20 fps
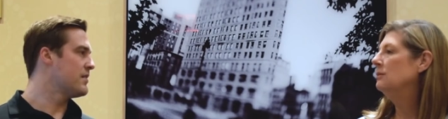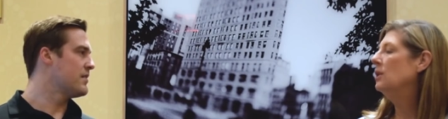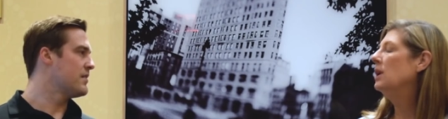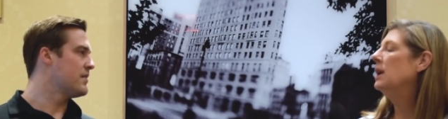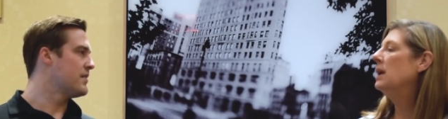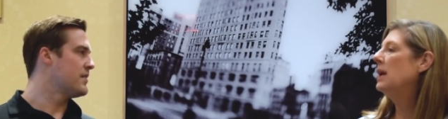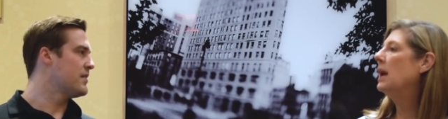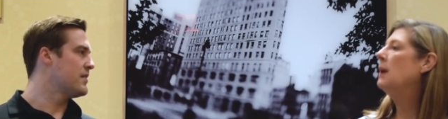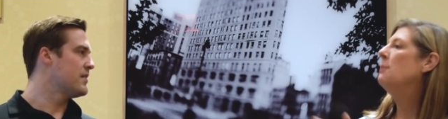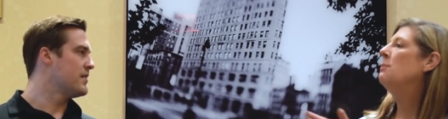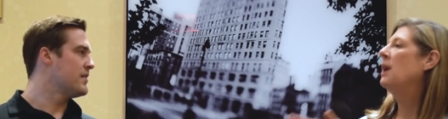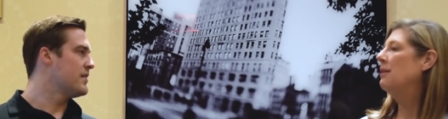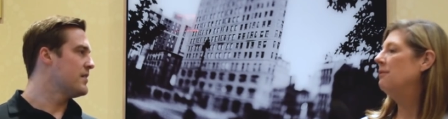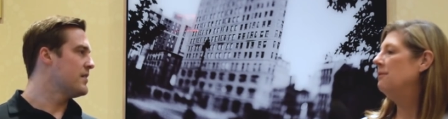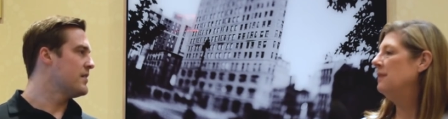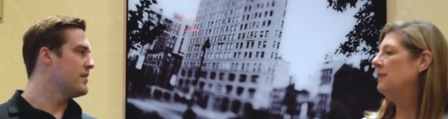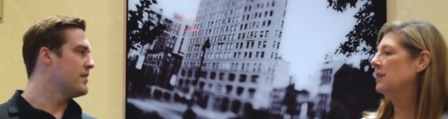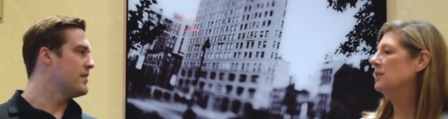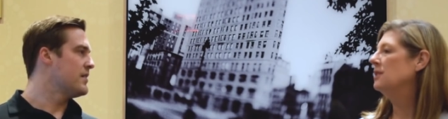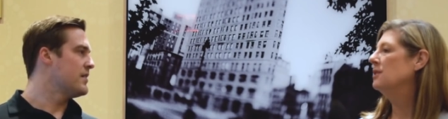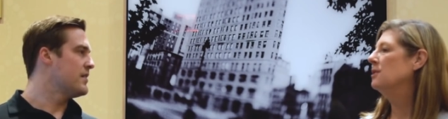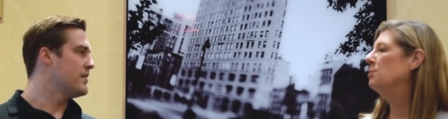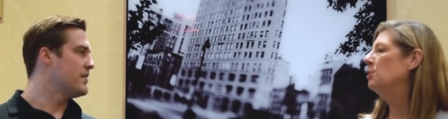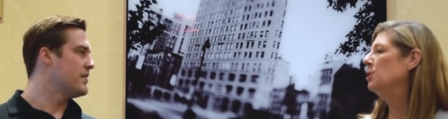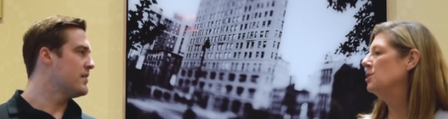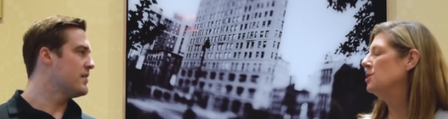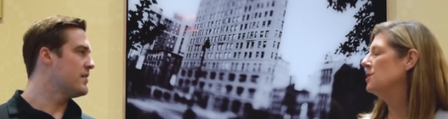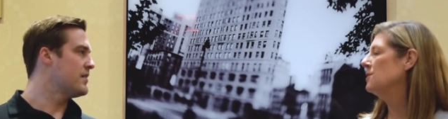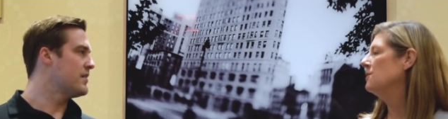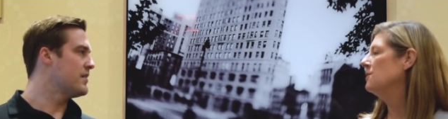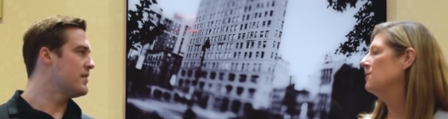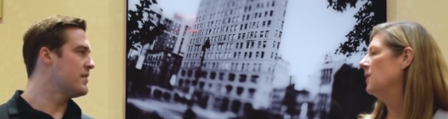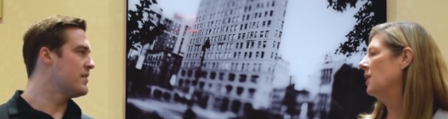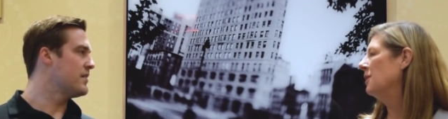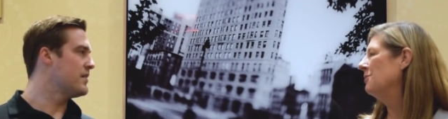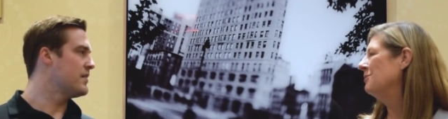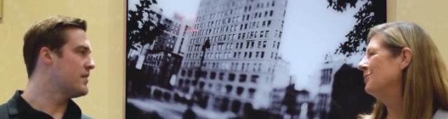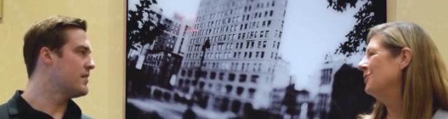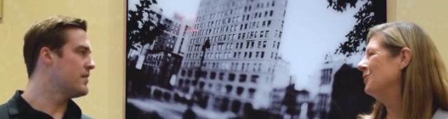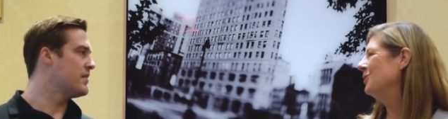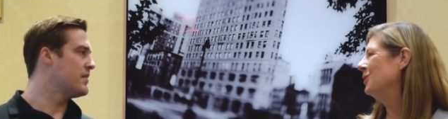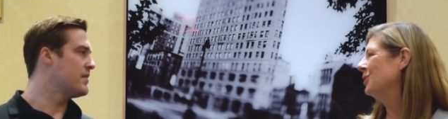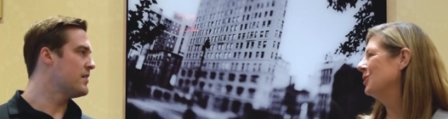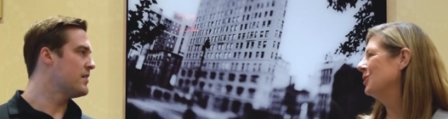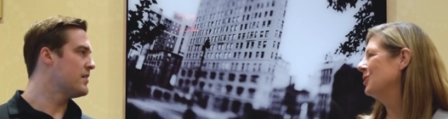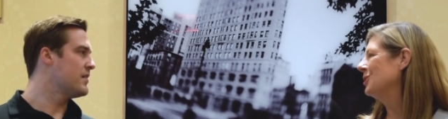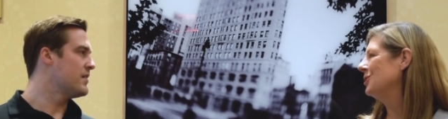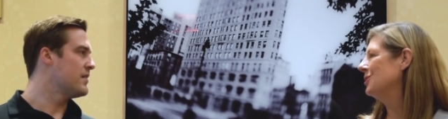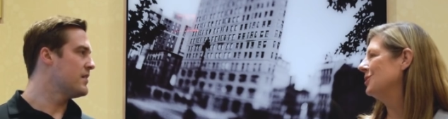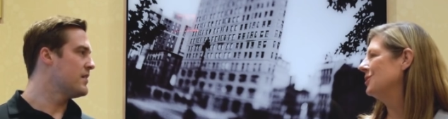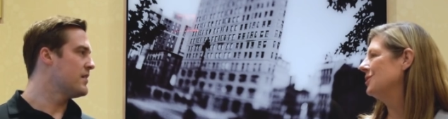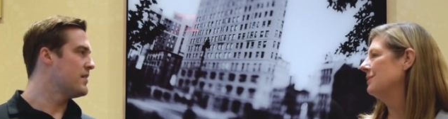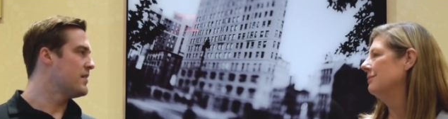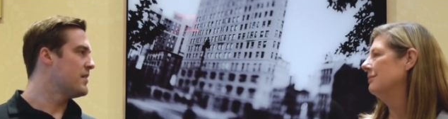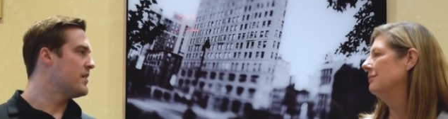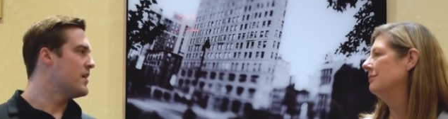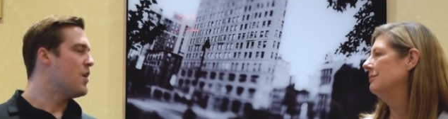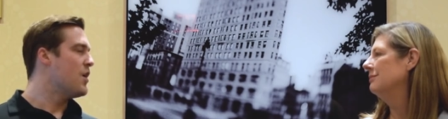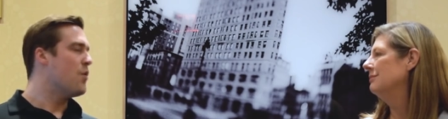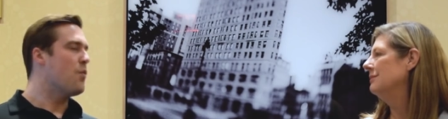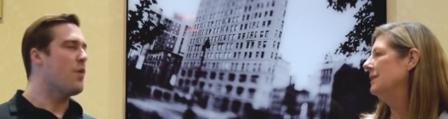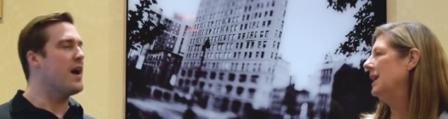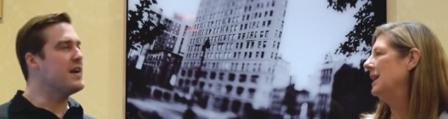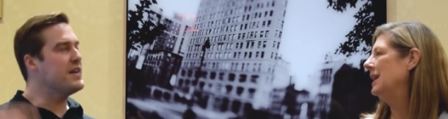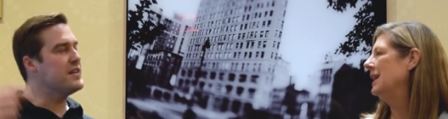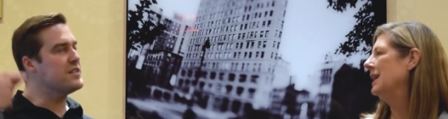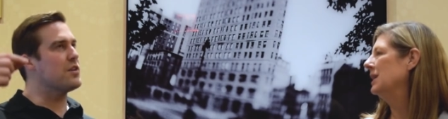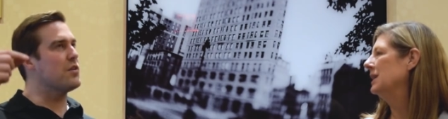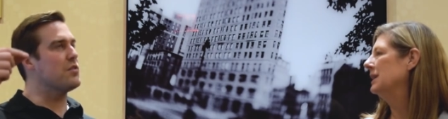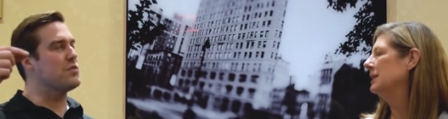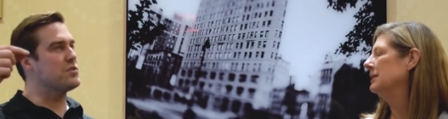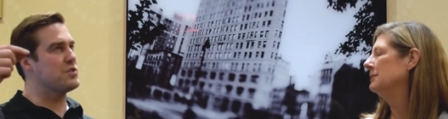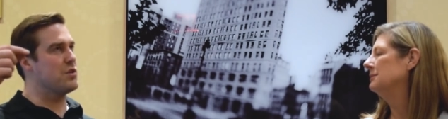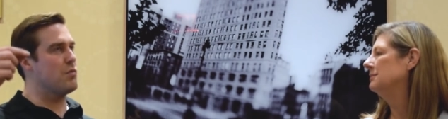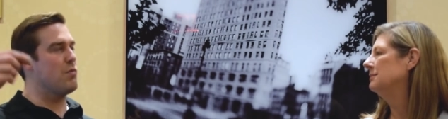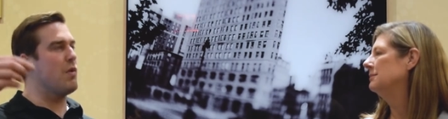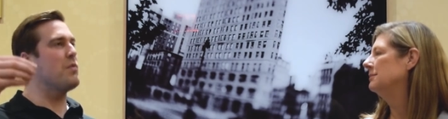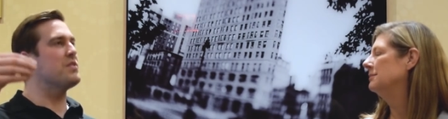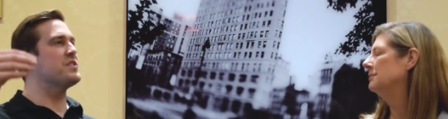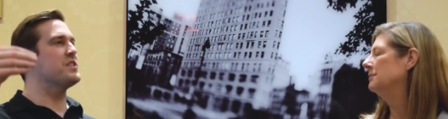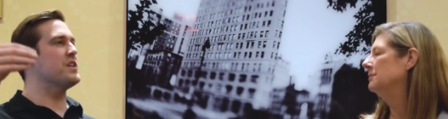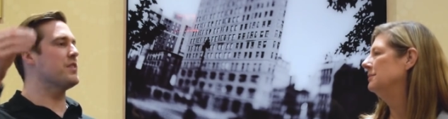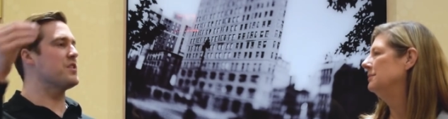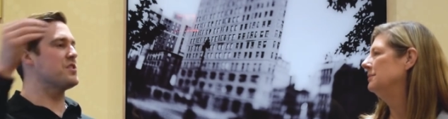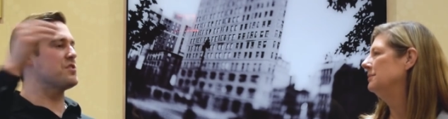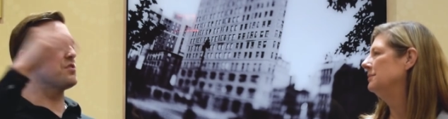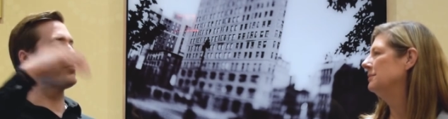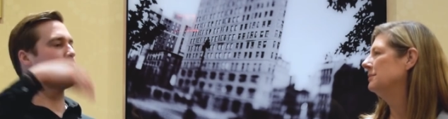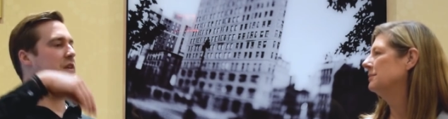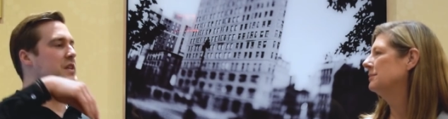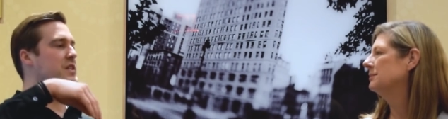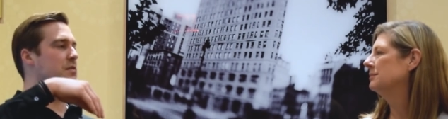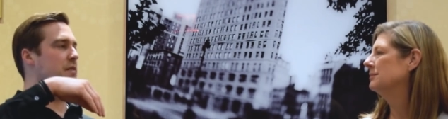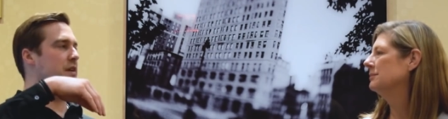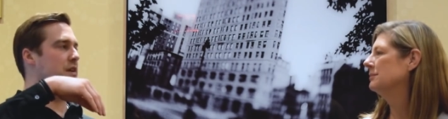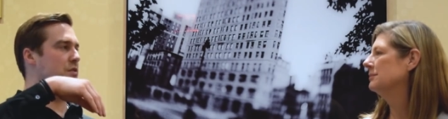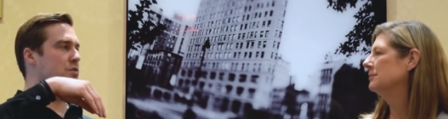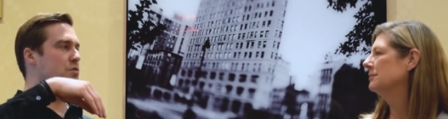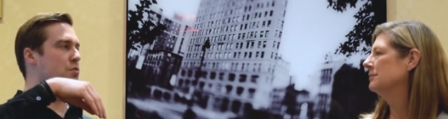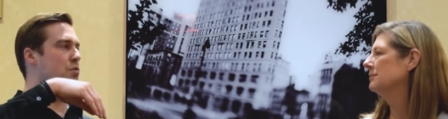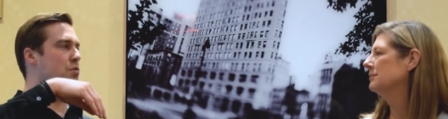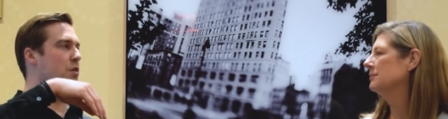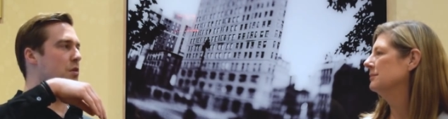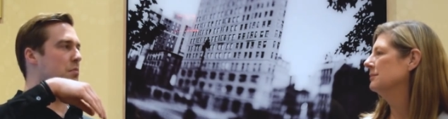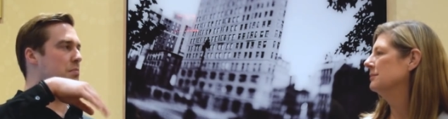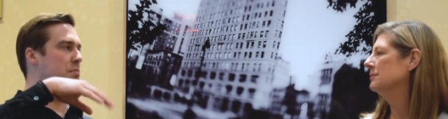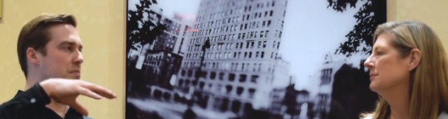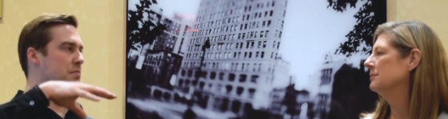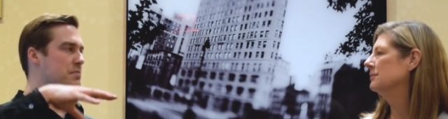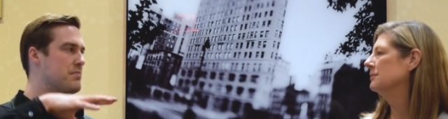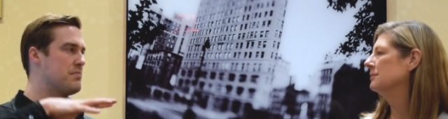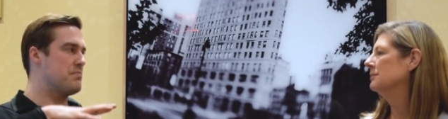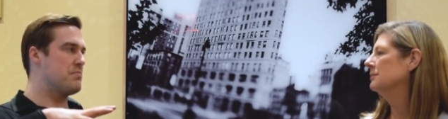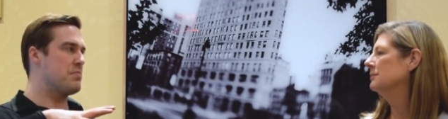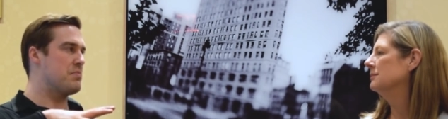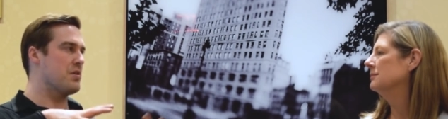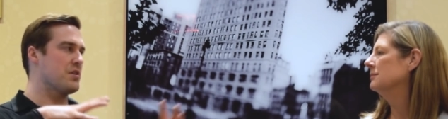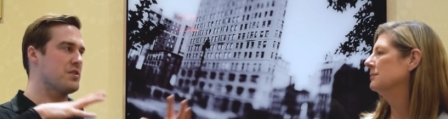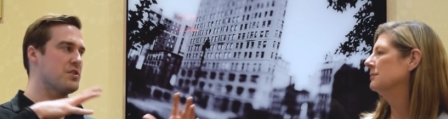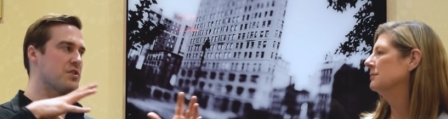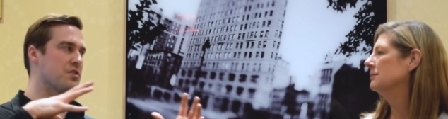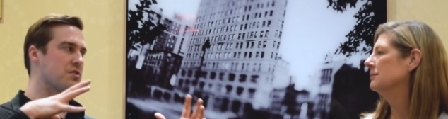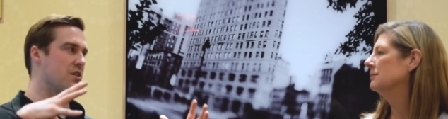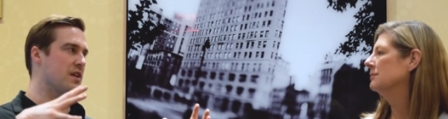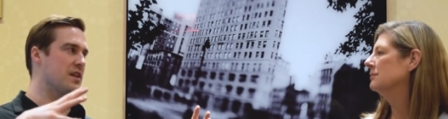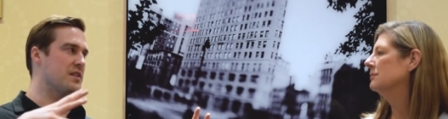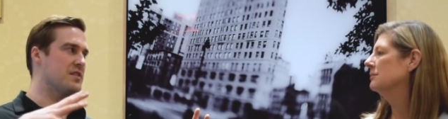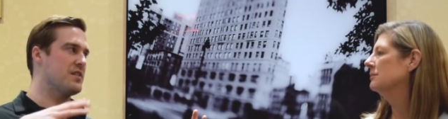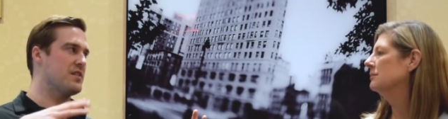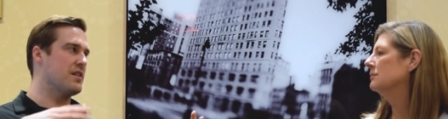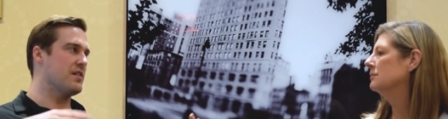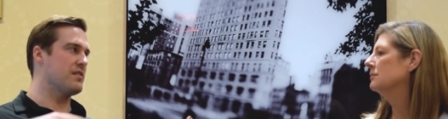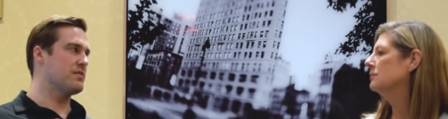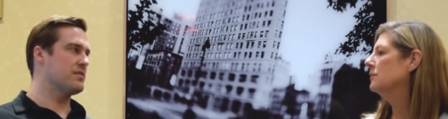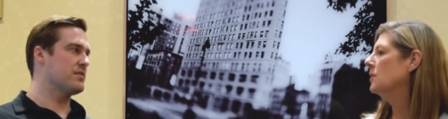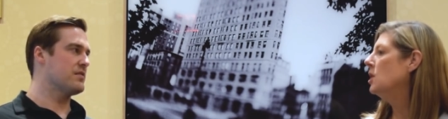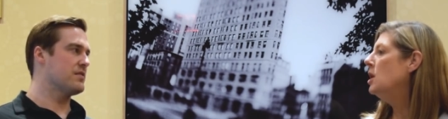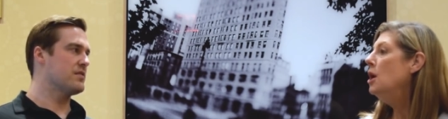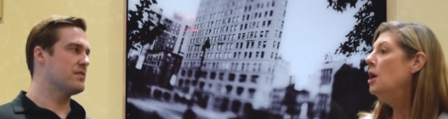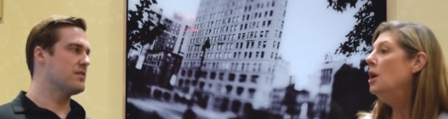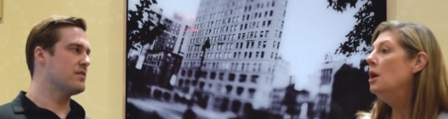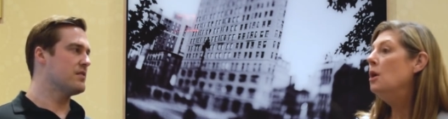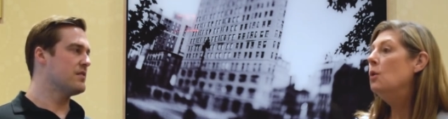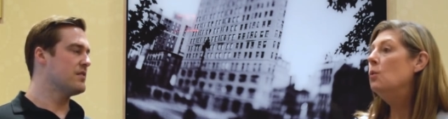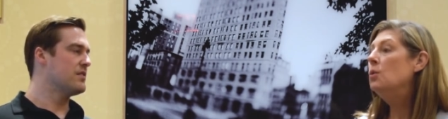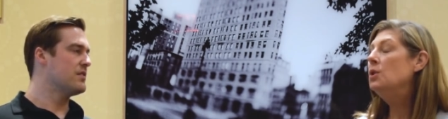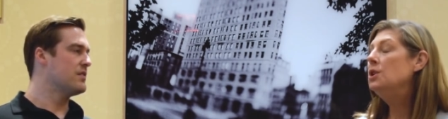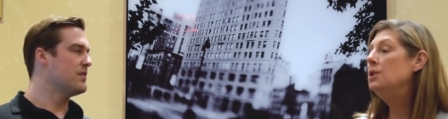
Speaker 1: it affected the purchase from
Speaker 2: Realtors. Why do, so, so what was the original reason why News Corp purchased all that stuff?
Speaker 1: Well,